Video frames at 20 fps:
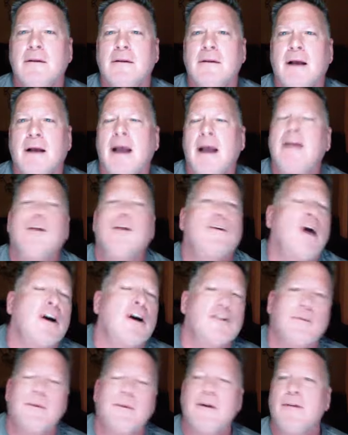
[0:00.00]
I had to call
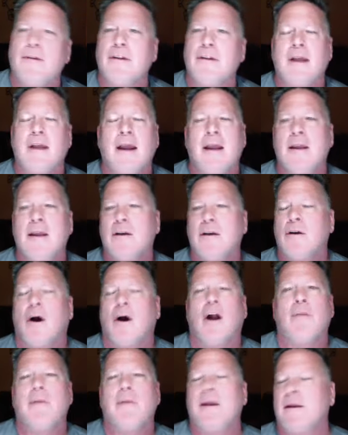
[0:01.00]
someone the other day. He
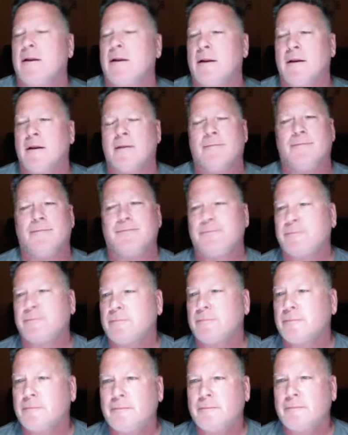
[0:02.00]
called me and, and
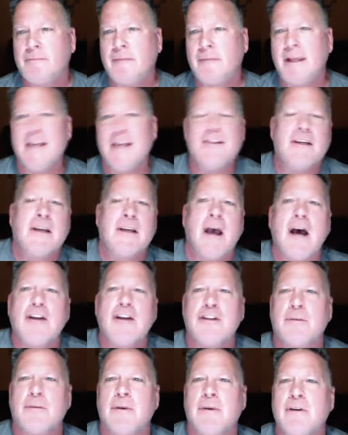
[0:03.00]
he's a
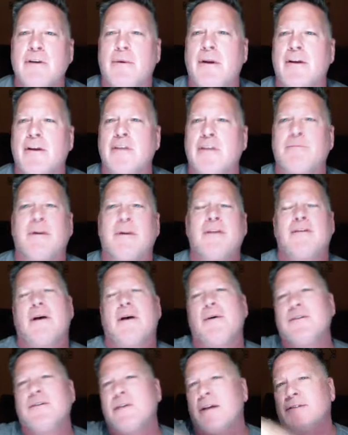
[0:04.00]
customer. He's already a customer, but he's
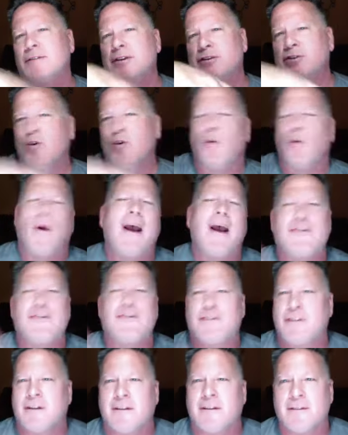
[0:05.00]
always got these
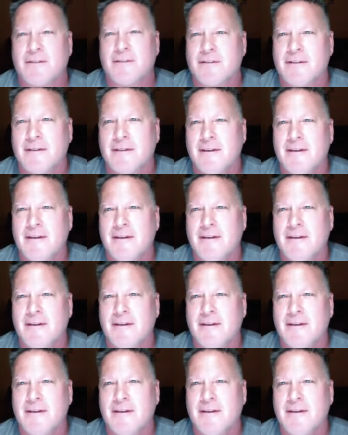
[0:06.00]
questions.